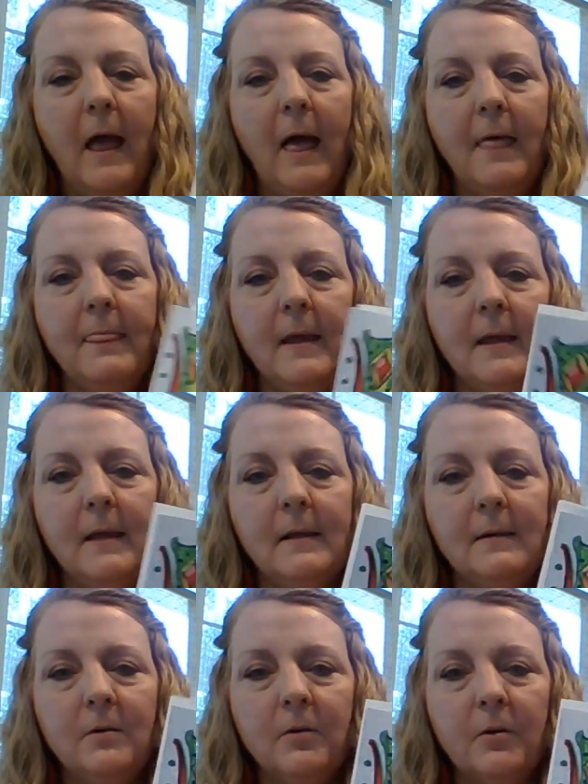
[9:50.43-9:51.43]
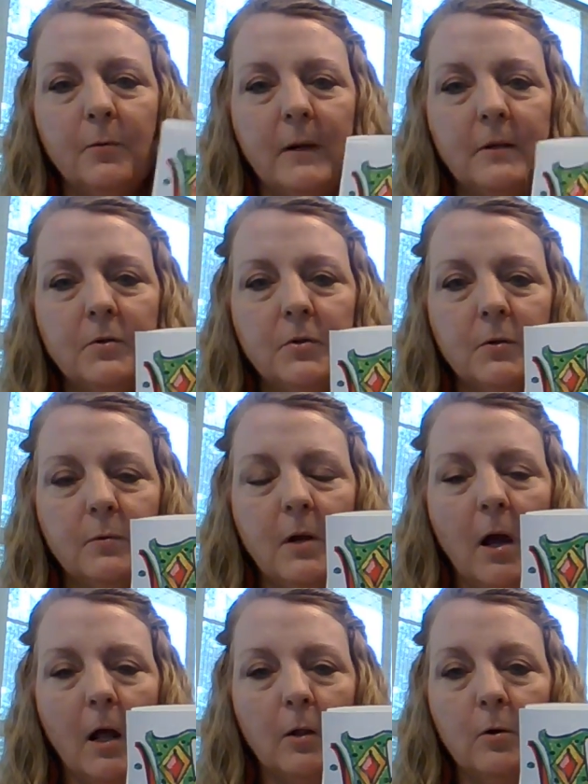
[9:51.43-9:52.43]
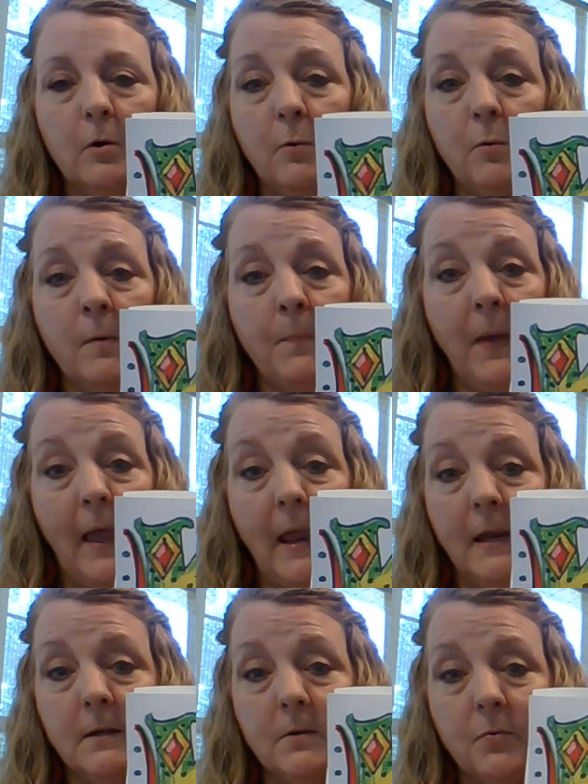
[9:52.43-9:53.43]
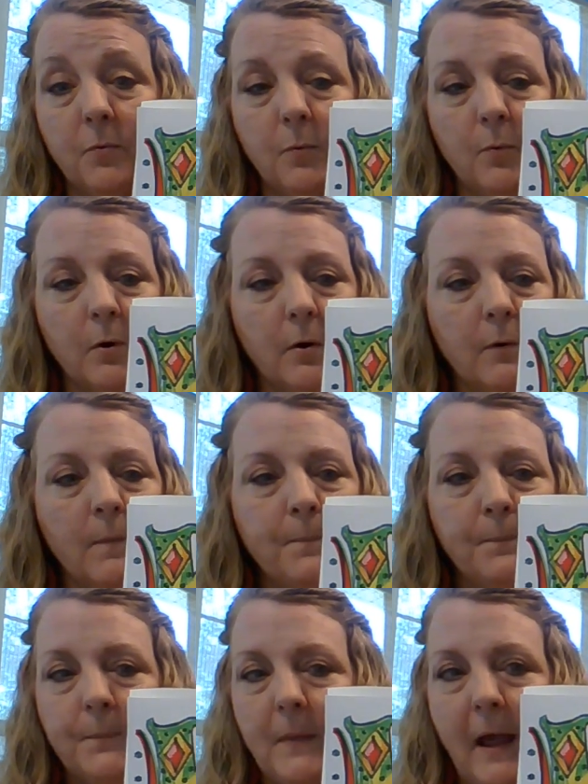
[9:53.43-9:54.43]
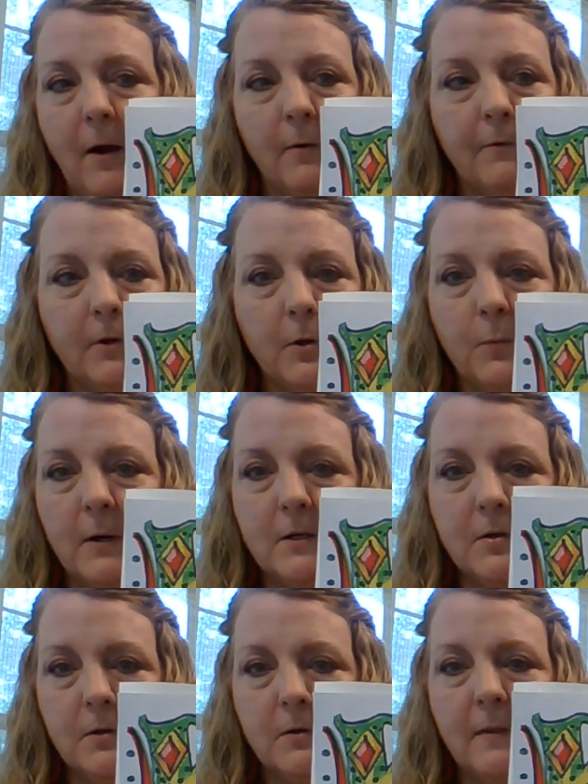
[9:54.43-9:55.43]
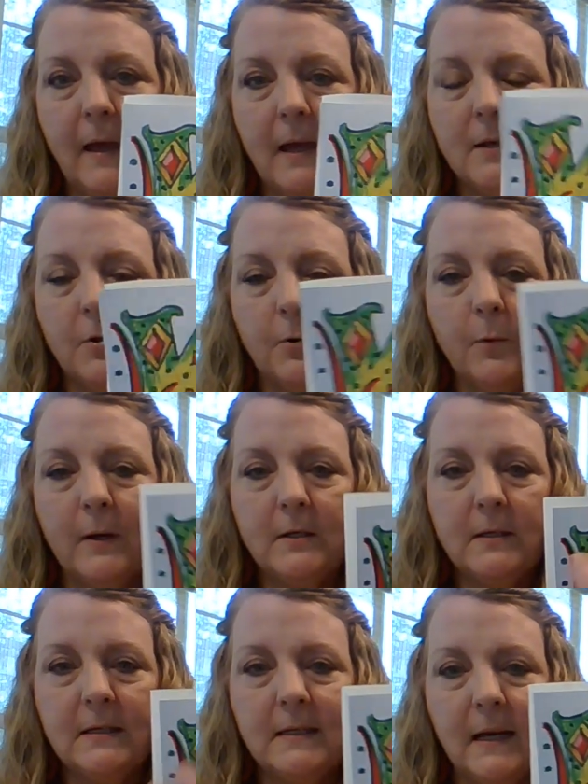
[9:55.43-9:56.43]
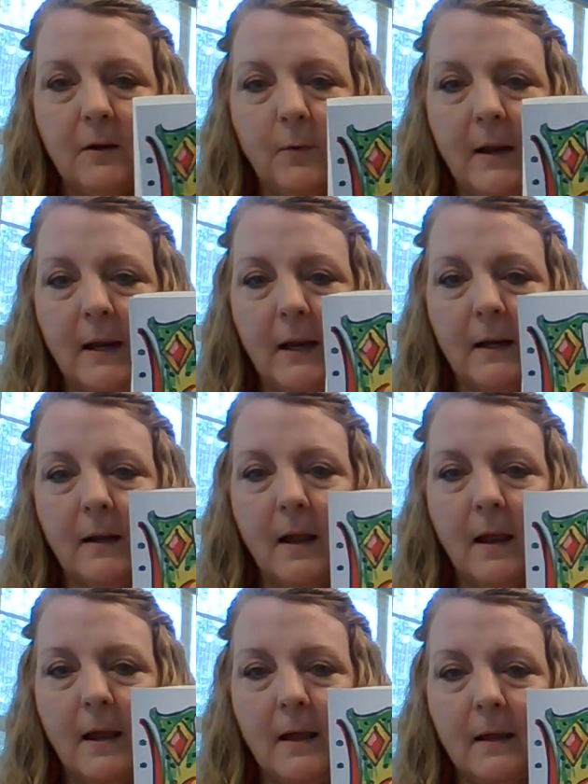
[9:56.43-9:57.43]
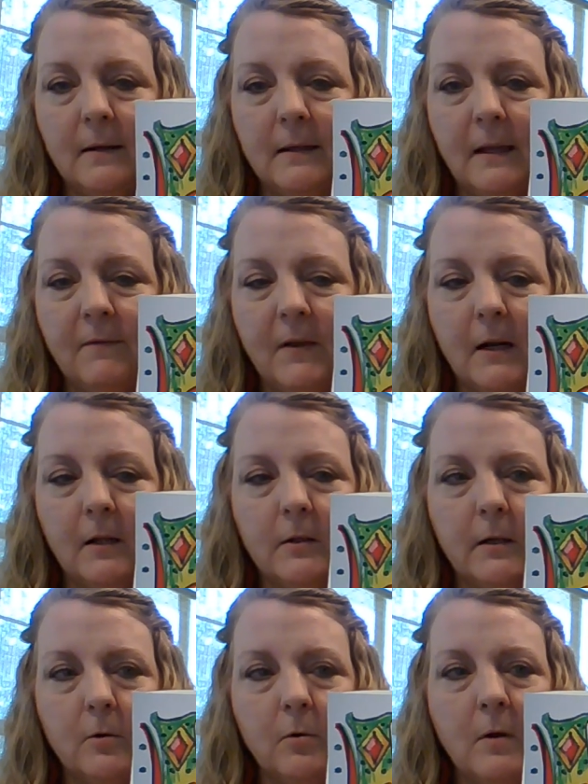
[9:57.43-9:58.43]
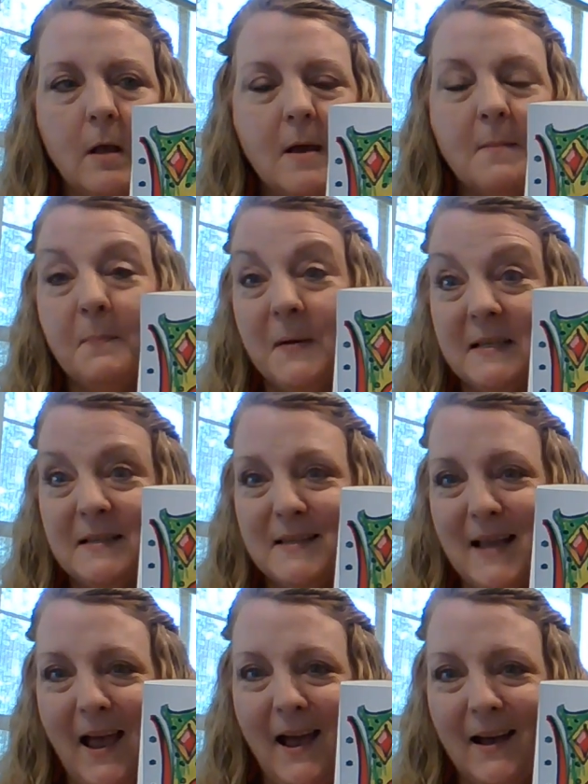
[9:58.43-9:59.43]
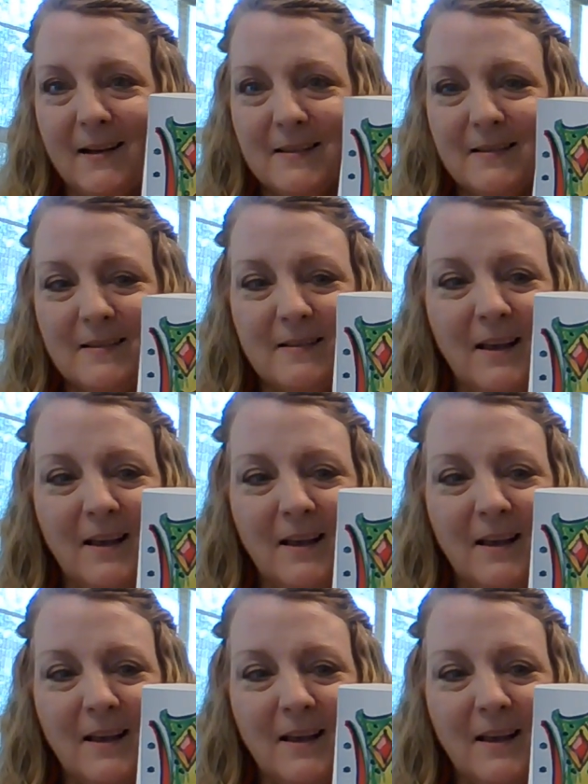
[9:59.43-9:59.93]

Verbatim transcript: And then you're going to color or paint or however you want to do that. You're going to decorate and, and give it a little pizzazz.